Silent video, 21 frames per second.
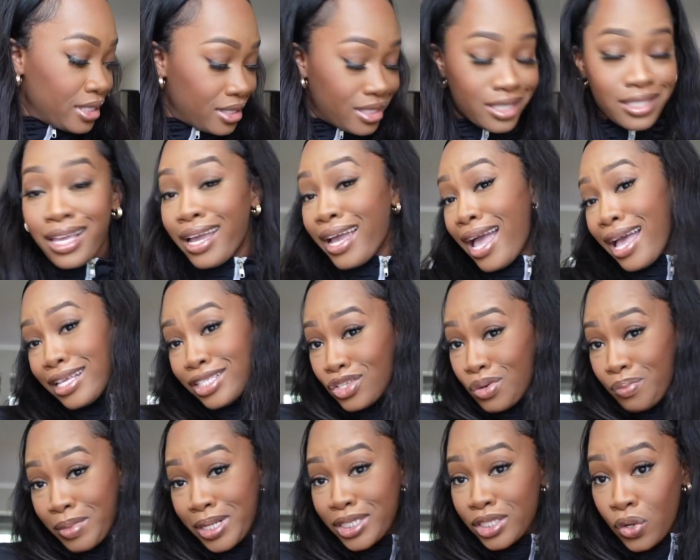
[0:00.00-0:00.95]
since I got so
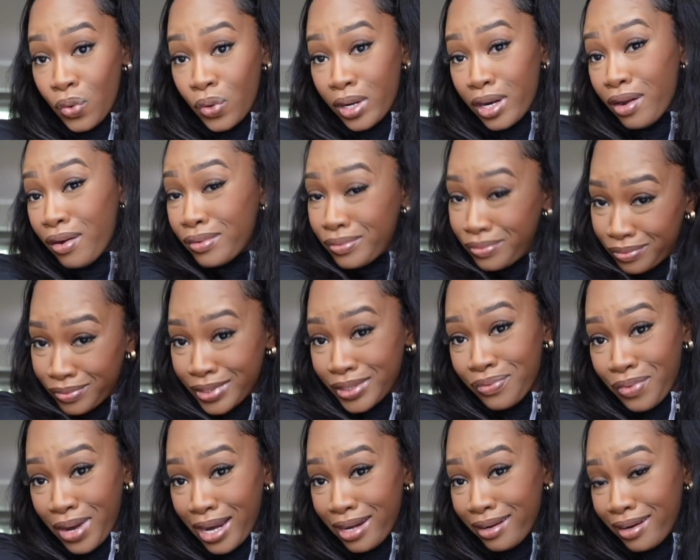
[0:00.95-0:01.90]
much going on
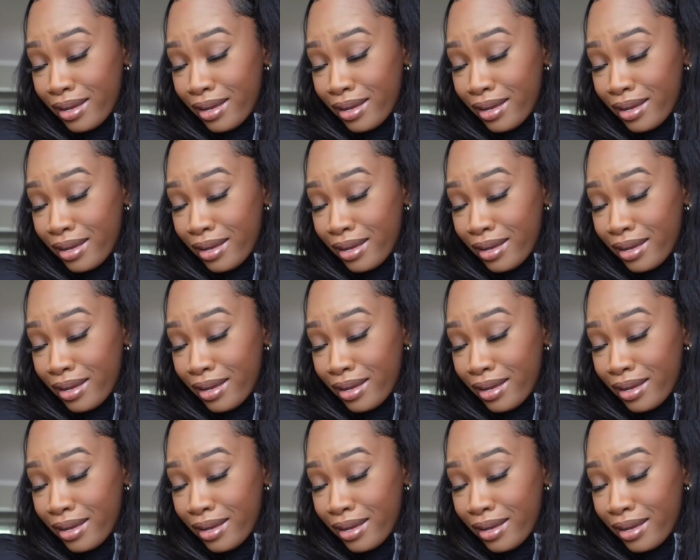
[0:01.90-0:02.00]
right now.